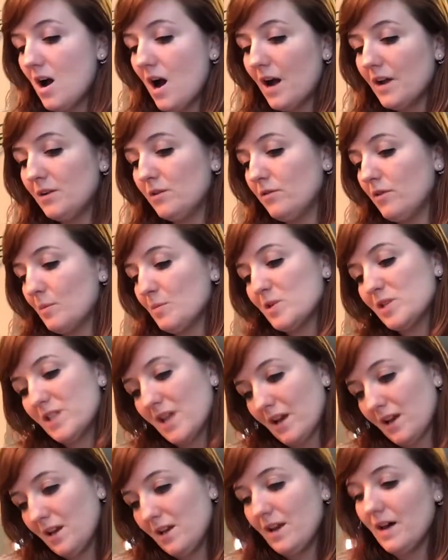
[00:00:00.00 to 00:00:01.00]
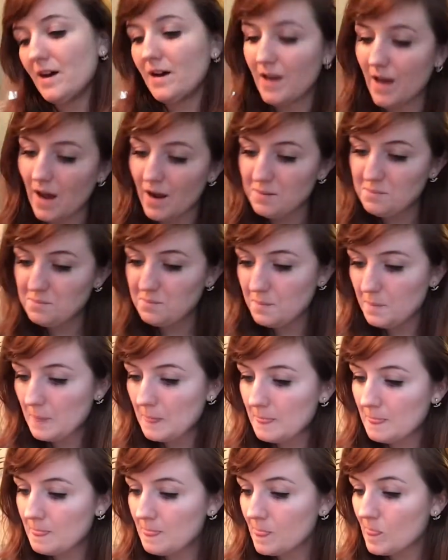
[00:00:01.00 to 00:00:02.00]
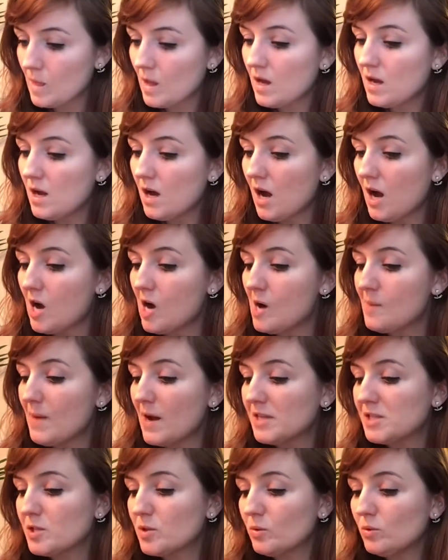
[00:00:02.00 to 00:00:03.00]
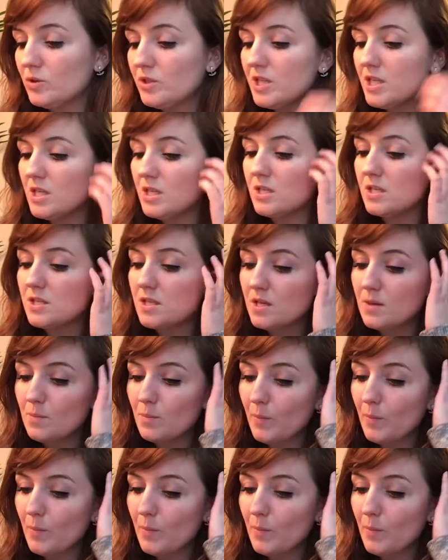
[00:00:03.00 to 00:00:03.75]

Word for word: On November 2nd, again, I sold these